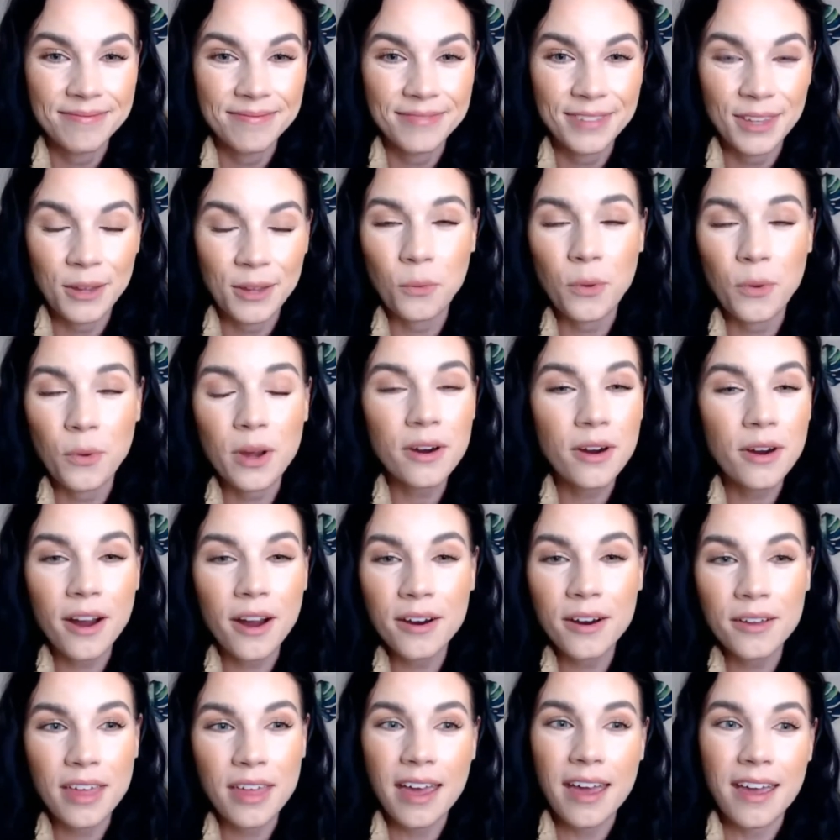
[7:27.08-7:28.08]
Where
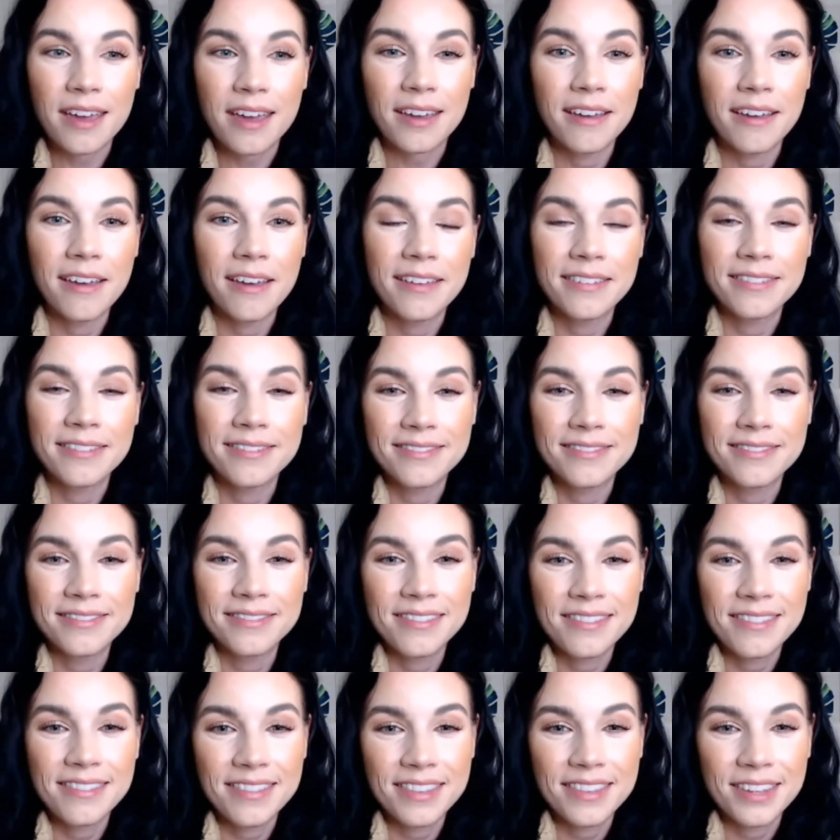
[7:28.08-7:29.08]
are they?
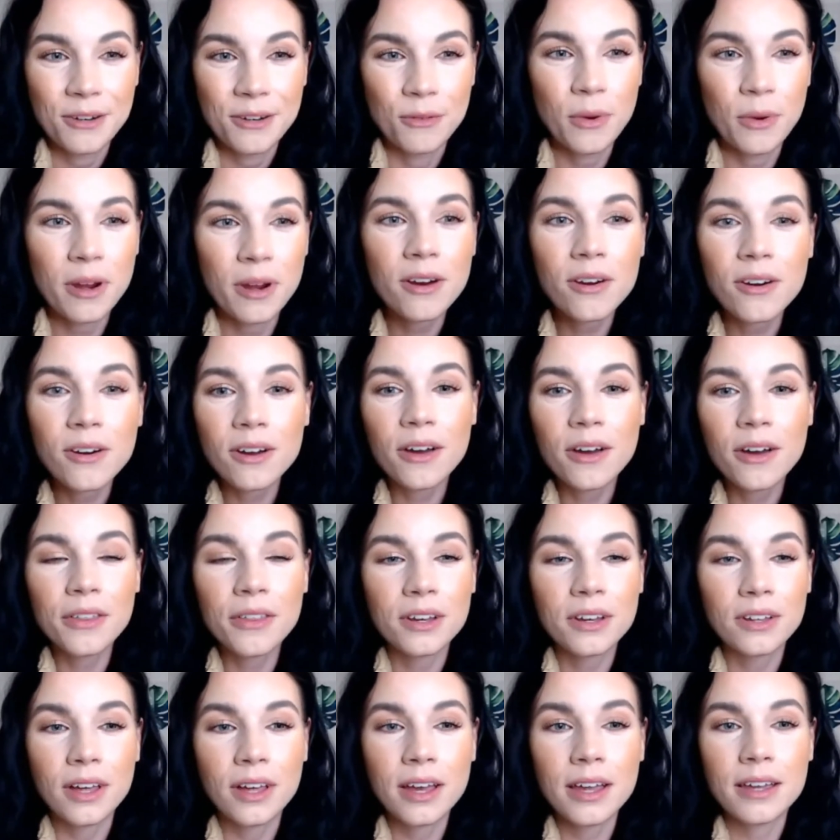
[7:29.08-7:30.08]
Where are all the
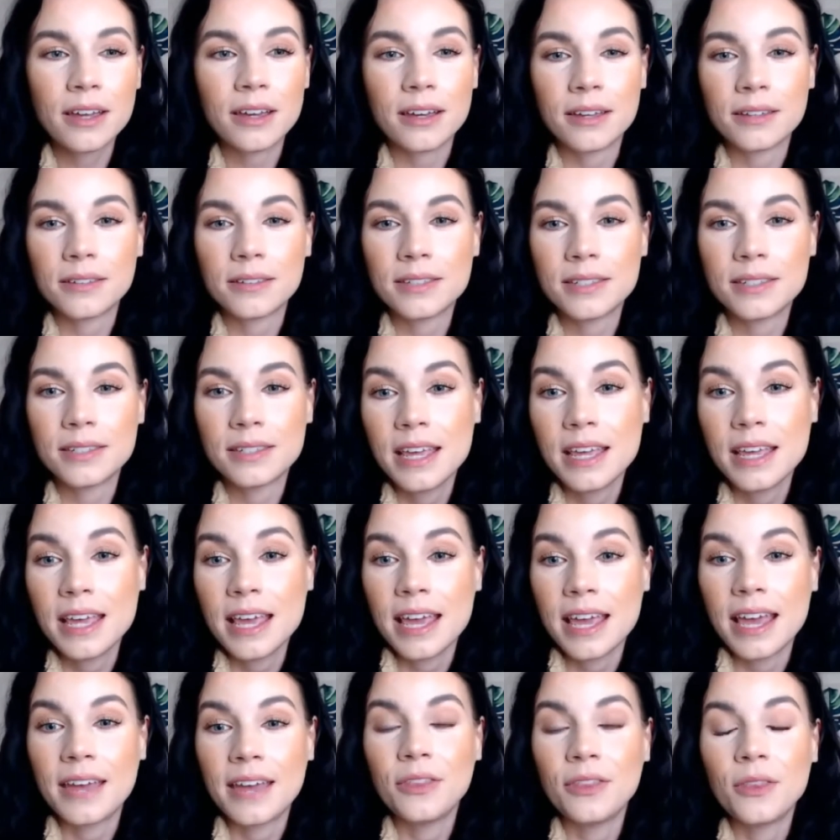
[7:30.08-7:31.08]
clients?
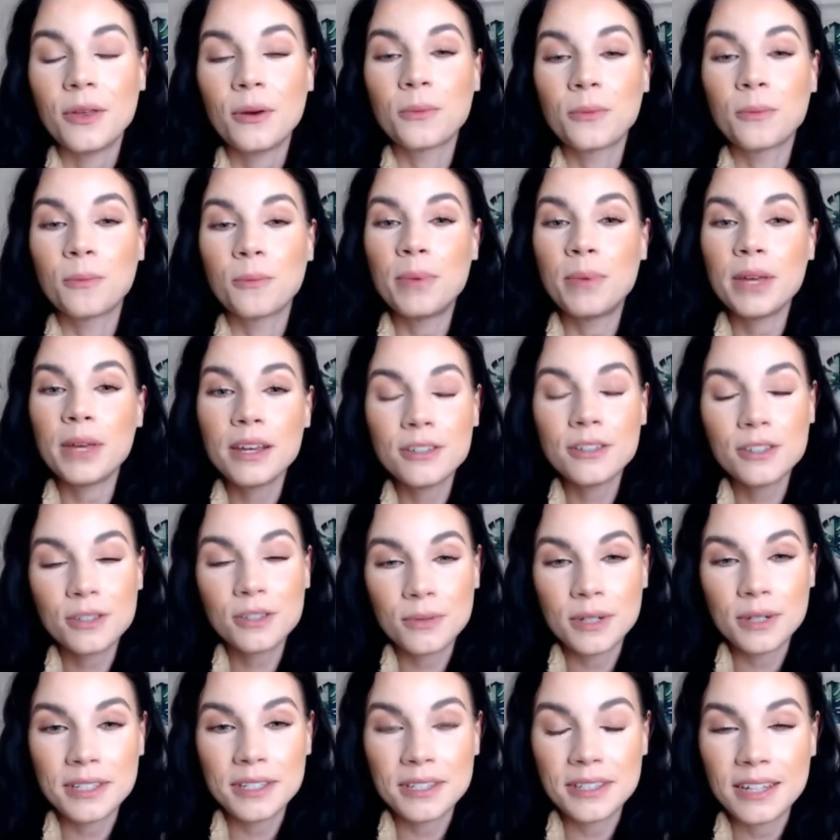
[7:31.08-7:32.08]
And the biggest
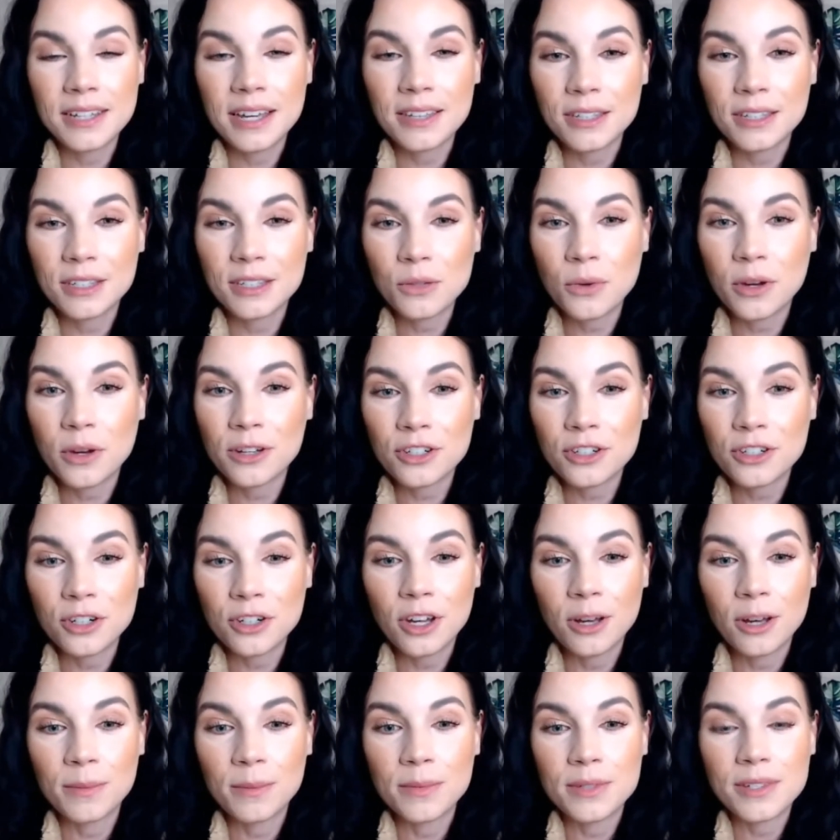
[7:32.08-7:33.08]
reason that this question
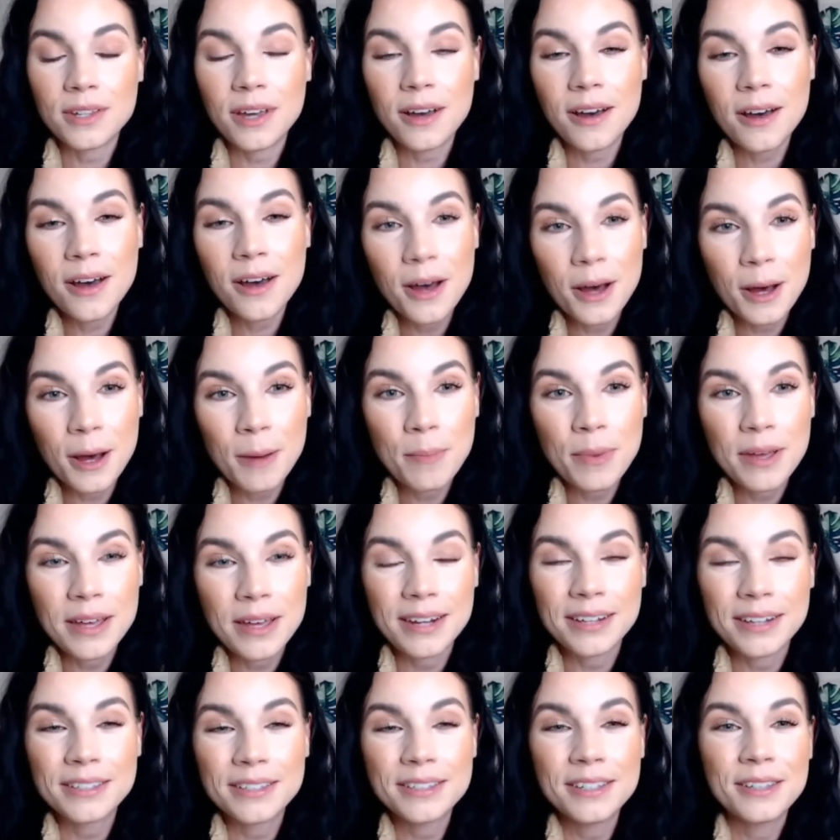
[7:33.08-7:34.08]
comes up, and
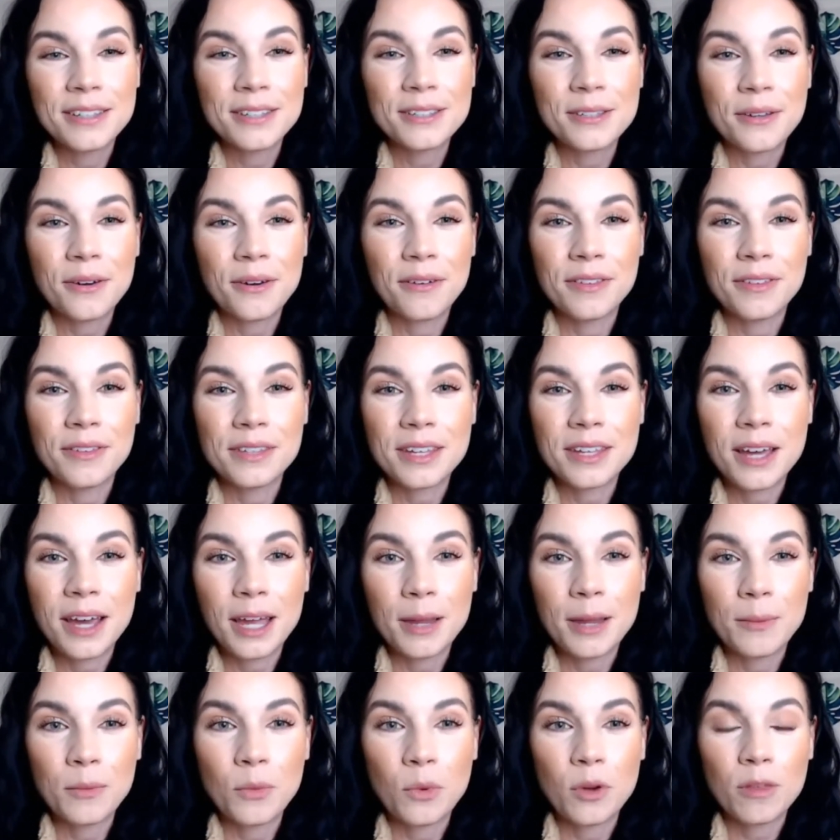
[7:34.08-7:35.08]
I see this all the
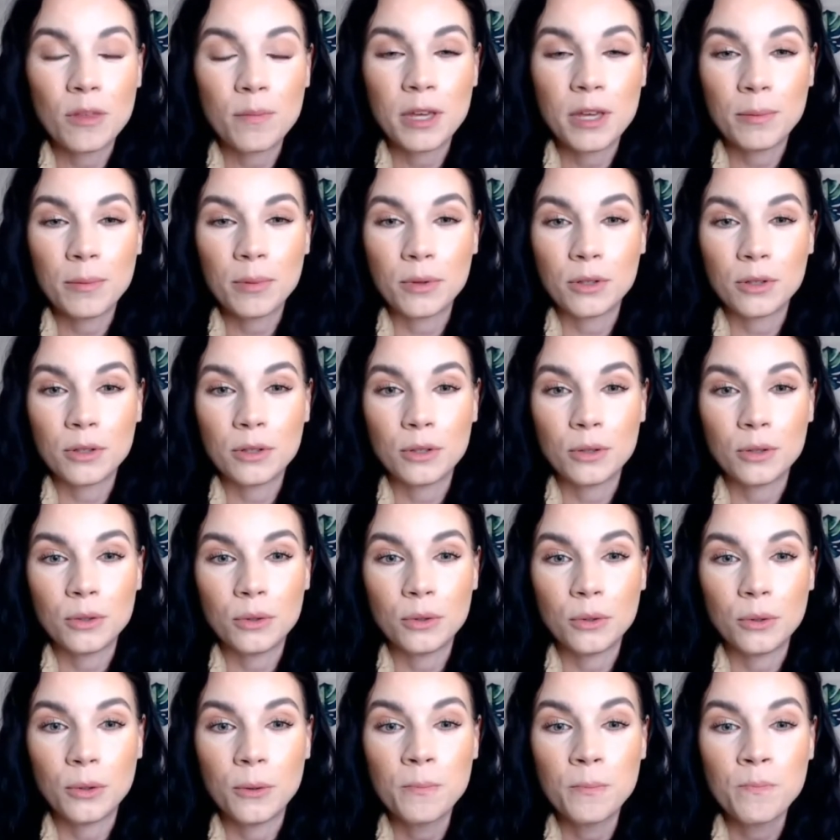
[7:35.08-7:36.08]
time with people
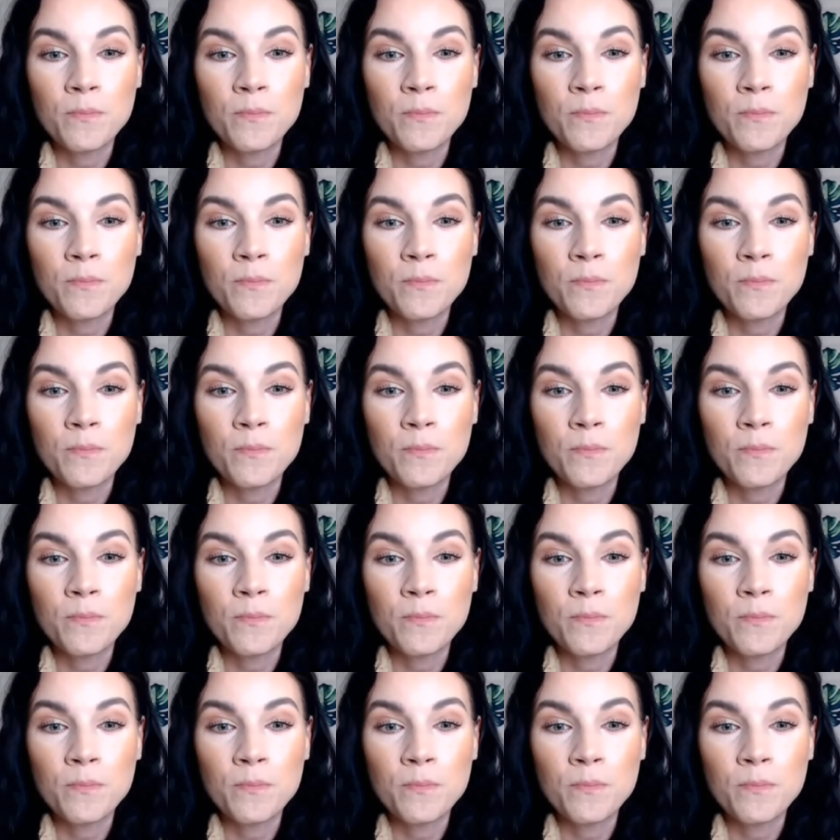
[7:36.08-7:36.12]
who